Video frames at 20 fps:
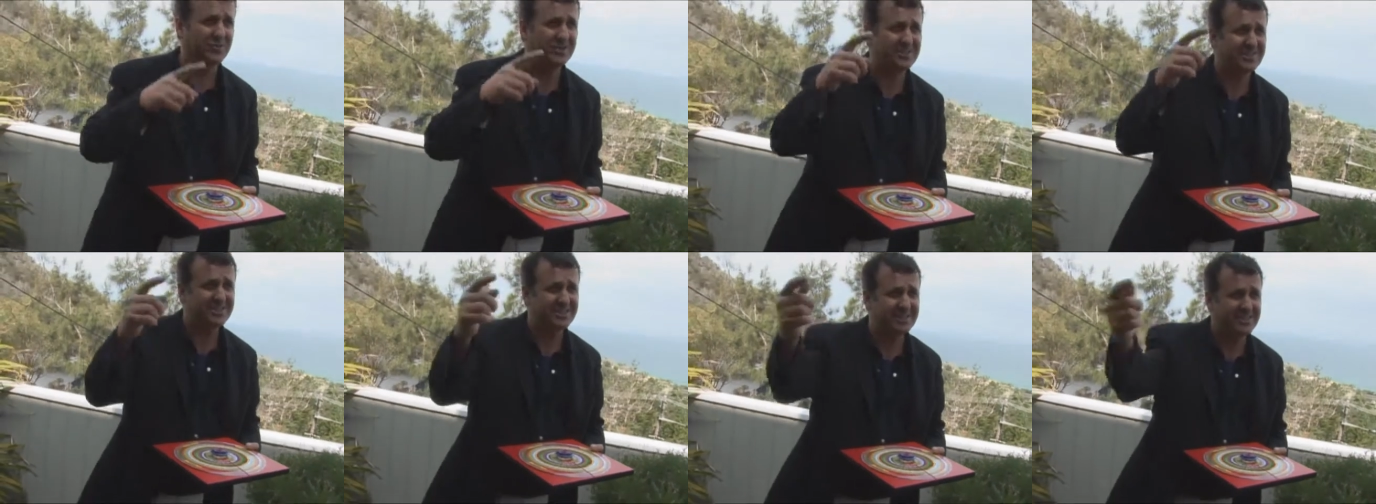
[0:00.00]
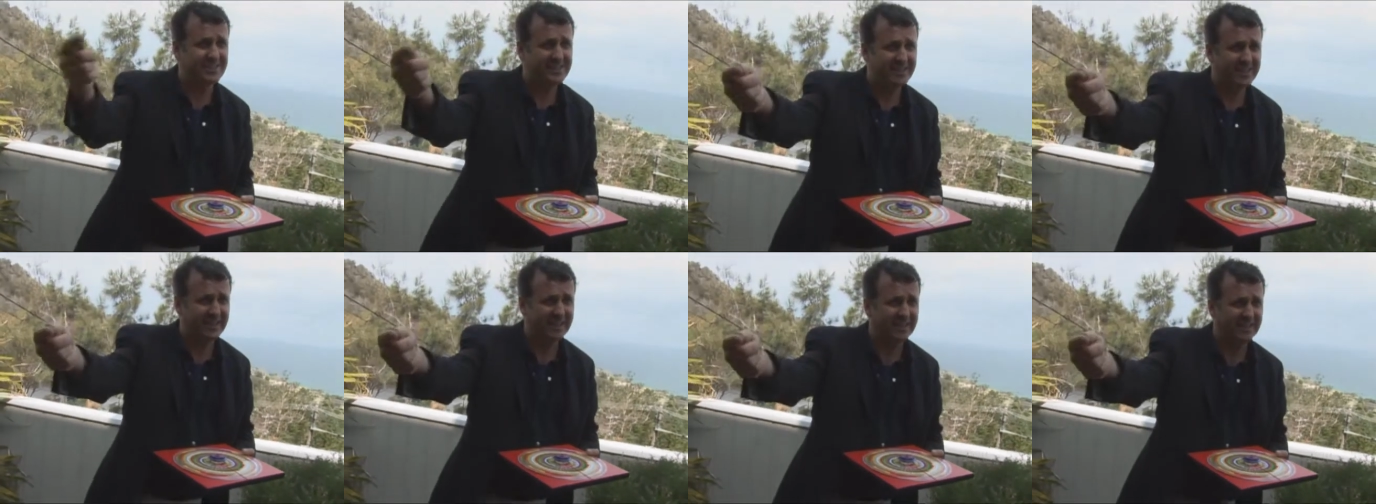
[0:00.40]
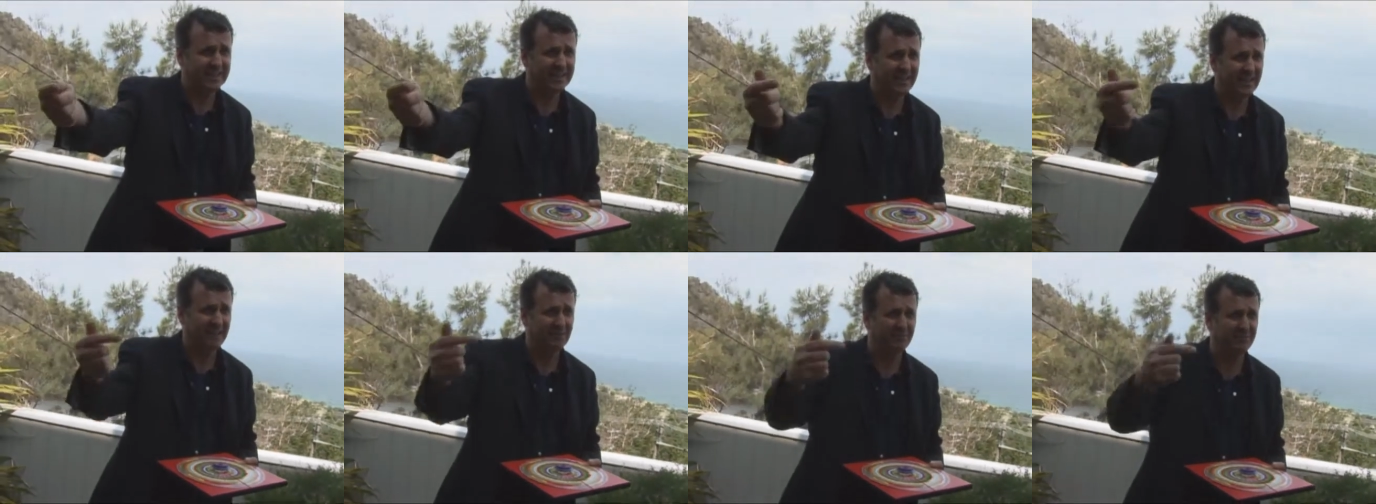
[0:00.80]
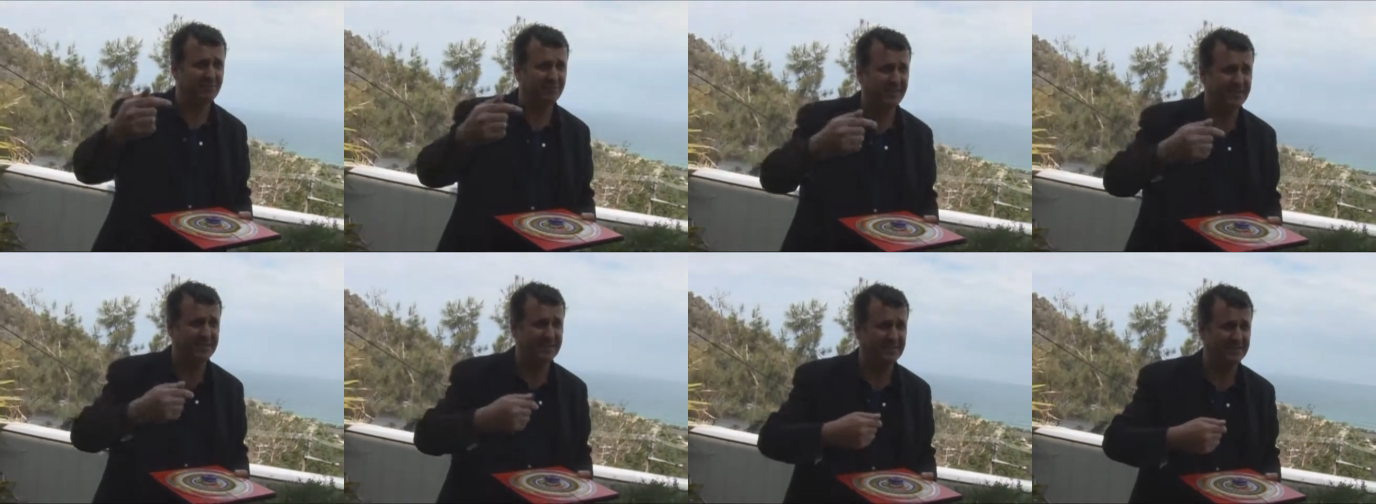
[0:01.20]
on the sitting and
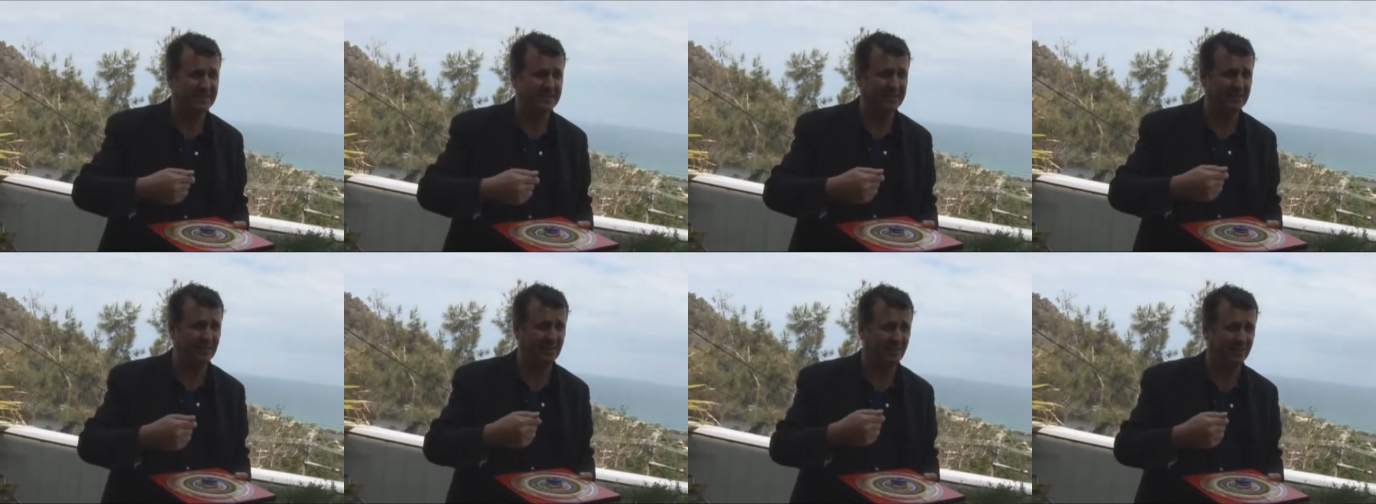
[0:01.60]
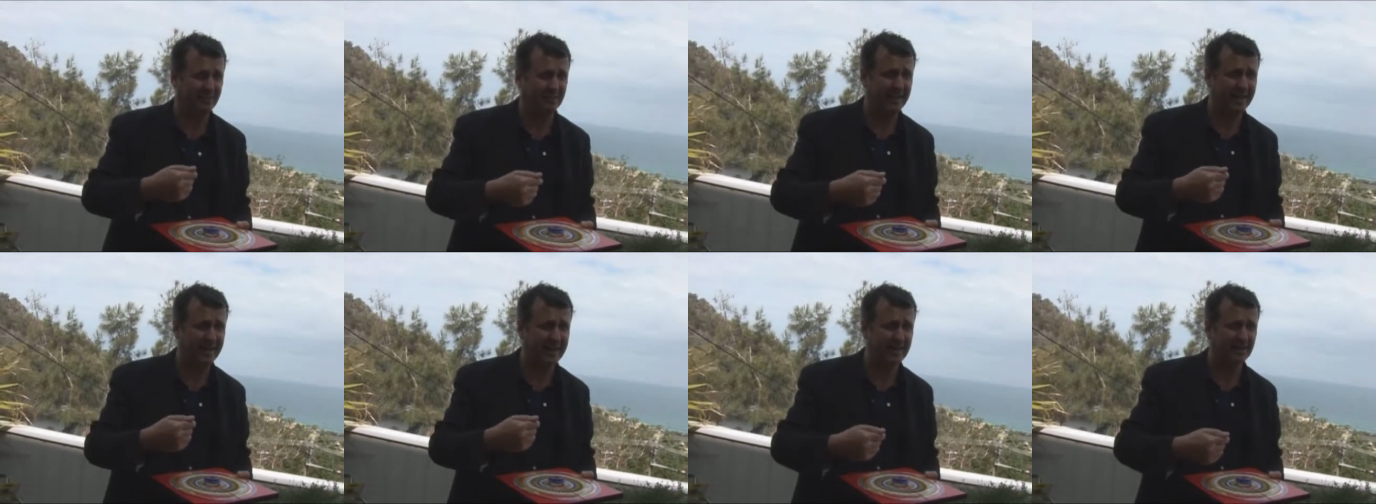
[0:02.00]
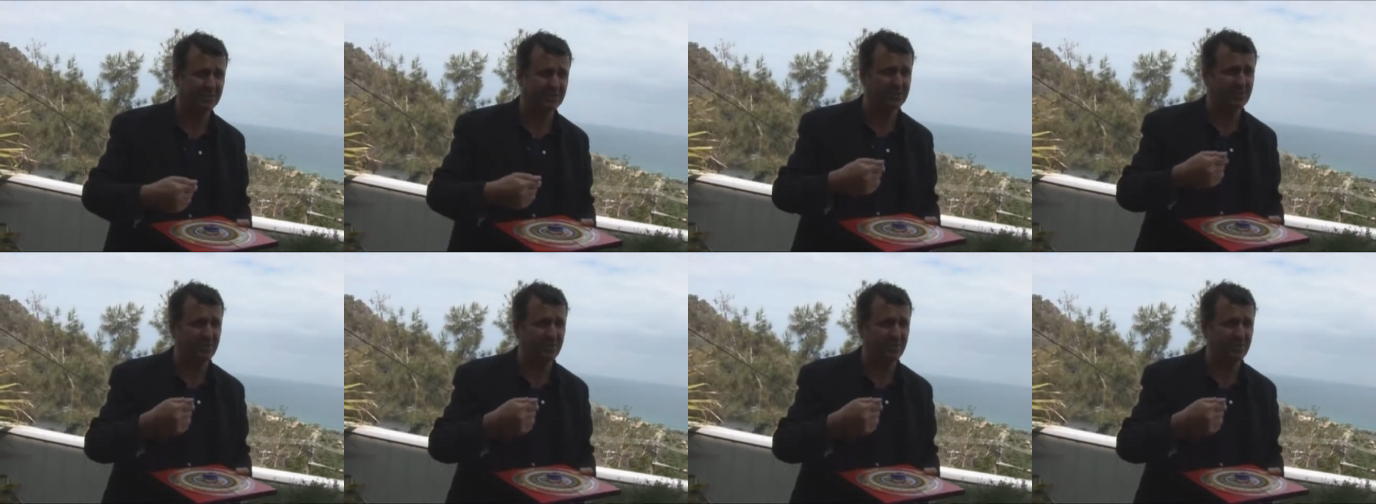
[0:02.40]
facing of a house.